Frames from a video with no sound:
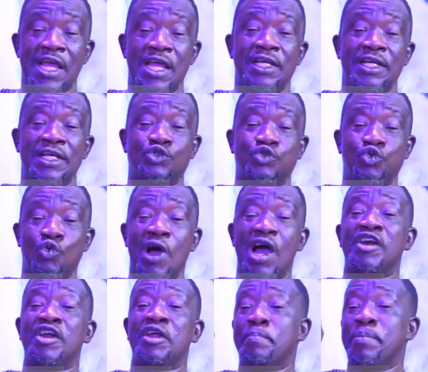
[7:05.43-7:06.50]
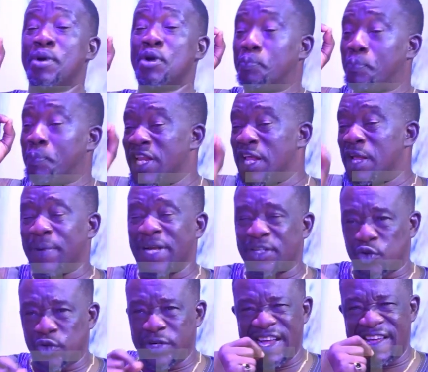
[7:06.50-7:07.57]
he should go and rebuild PDP
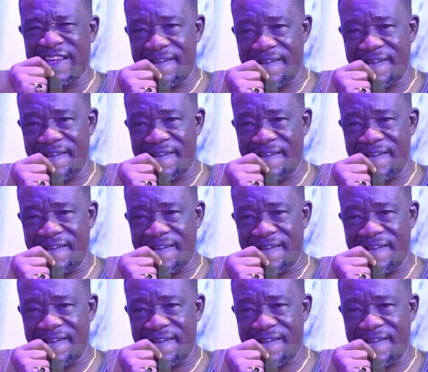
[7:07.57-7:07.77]
today,